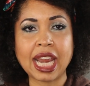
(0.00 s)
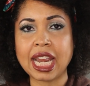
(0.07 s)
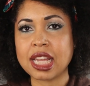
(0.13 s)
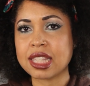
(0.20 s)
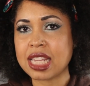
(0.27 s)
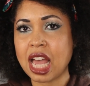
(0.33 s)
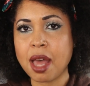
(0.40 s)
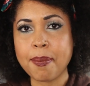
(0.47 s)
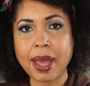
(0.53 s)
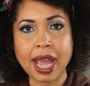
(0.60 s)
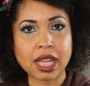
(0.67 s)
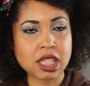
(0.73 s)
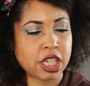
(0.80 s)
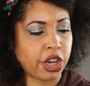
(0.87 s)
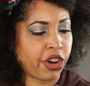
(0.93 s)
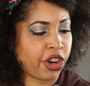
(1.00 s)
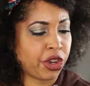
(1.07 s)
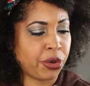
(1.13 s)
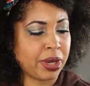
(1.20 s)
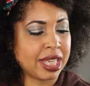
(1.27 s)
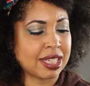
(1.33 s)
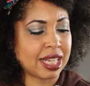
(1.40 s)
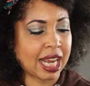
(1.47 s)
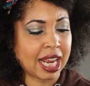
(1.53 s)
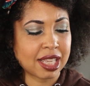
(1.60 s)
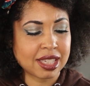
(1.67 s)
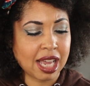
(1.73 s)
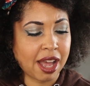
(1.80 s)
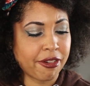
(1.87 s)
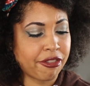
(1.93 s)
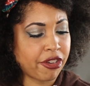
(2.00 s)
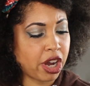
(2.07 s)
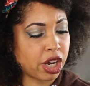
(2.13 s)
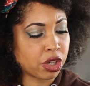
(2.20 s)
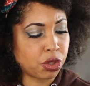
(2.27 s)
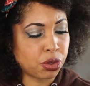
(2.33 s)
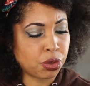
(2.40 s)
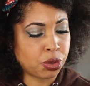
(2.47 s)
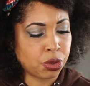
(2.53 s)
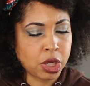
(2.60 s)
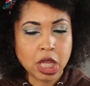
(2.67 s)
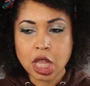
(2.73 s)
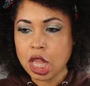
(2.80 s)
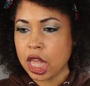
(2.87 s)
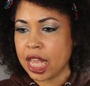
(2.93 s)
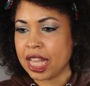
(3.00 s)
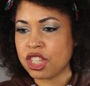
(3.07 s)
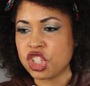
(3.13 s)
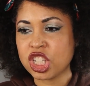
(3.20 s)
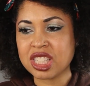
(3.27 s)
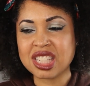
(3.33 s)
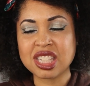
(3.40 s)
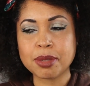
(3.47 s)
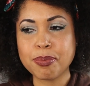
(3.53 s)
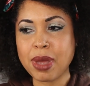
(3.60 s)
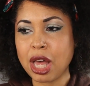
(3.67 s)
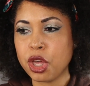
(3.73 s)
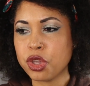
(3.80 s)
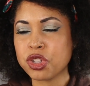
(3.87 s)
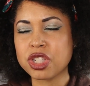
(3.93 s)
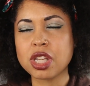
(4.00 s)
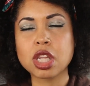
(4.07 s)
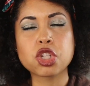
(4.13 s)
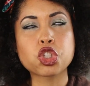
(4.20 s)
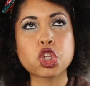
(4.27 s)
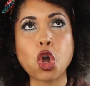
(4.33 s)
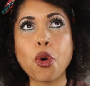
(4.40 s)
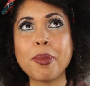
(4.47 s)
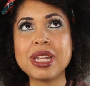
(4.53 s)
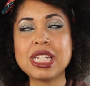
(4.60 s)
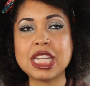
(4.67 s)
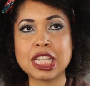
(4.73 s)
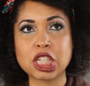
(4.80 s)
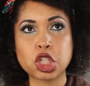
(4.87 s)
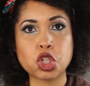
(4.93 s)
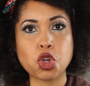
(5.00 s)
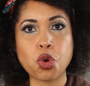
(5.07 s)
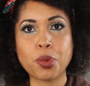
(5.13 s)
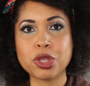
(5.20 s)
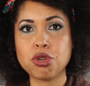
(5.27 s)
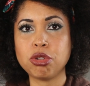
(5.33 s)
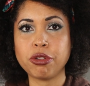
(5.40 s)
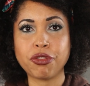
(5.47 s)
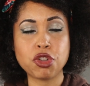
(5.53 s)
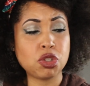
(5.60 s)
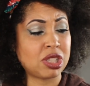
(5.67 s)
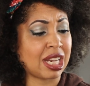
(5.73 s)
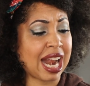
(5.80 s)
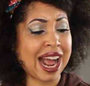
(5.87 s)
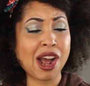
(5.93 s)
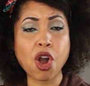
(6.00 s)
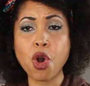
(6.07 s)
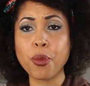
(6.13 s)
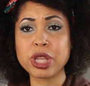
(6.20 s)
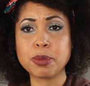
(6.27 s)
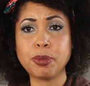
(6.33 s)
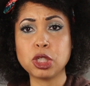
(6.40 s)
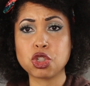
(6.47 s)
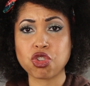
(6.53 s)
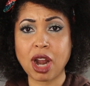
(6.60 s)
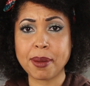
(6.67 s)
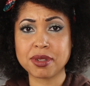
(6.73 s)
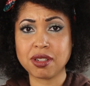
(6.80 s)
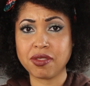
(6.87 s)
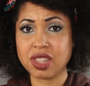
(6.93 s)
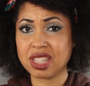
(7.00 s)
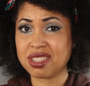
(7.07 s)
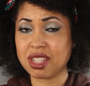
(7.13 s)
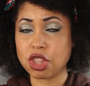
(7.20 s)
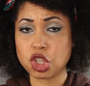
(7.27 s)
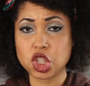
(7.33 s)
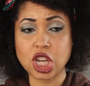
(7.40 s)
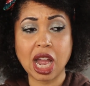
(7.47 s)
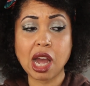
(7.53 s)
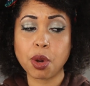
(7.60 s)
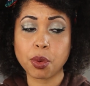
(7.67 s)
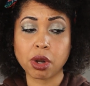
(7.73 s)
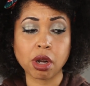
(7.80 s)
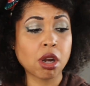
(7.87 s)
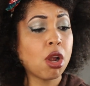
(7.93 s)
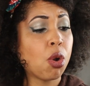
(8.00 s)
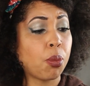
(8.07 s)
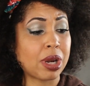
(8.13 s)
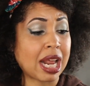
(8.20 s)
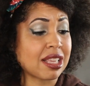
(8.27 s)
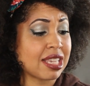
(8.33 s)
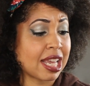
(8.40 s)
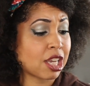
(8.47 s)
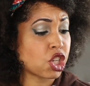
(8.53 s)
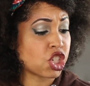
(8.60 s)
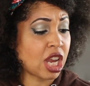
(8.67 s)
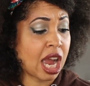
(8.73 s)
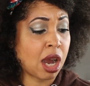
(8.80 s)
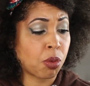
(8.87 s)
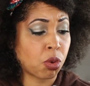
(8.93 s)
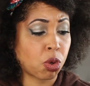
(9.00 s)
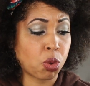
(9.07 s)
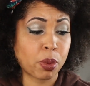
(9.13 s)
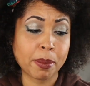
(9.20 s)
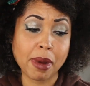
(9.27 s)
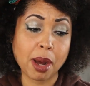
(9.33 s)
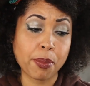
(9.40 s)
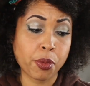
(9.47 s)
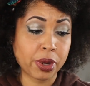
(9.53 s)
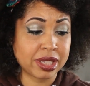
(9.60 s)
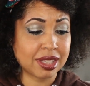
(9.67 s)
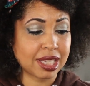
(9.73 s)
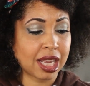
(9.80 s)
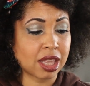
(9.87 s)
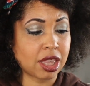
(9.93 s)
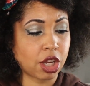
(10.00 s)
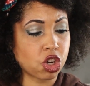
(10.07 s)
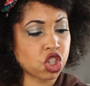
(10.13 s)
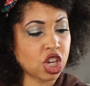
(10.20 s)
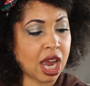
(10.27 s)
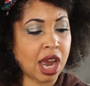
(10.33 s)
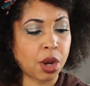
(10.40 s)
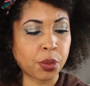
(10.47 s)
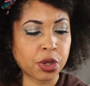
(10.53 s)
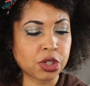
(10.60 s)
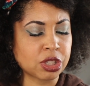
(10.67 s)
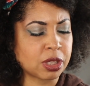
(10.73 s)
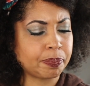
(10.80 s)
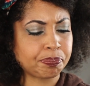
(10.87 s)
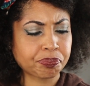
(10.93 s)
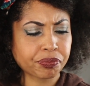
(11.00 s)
antibacterial, it's antifungal. It just smells so medicinal when you diffuse it. I always put drops of this in the shower when I take a shower or when my boys take their showers.